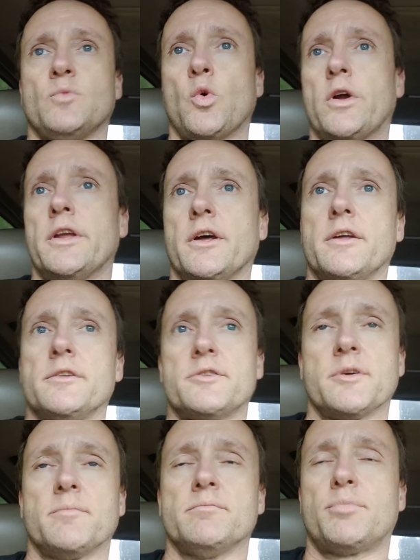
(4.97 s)
working on
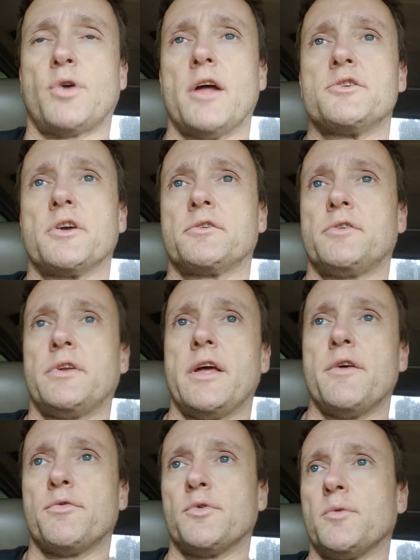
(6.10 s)
some projects
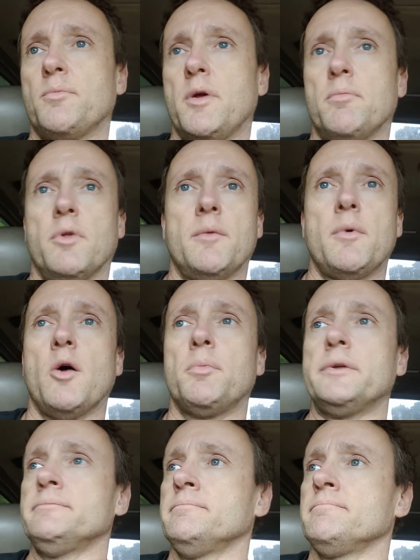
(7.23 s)
today for people I'm
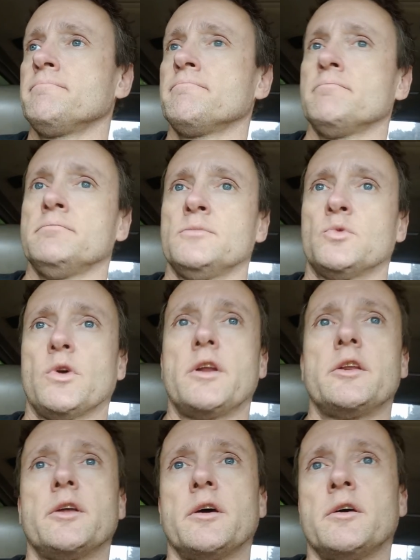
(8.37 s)
helping,
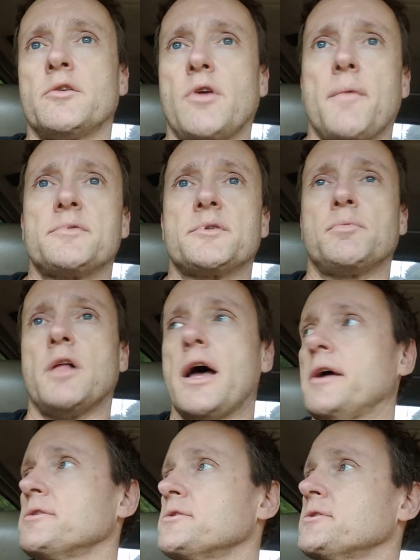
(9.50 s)
running to grab
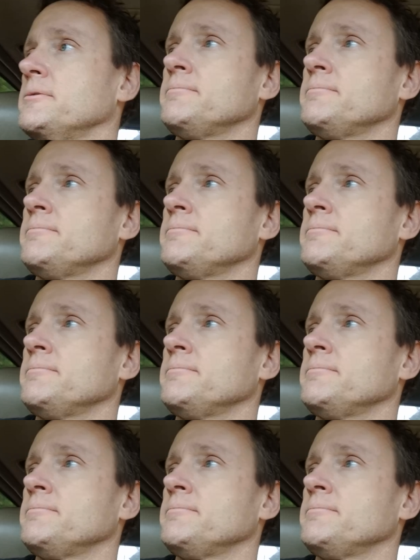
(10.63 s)
supplies,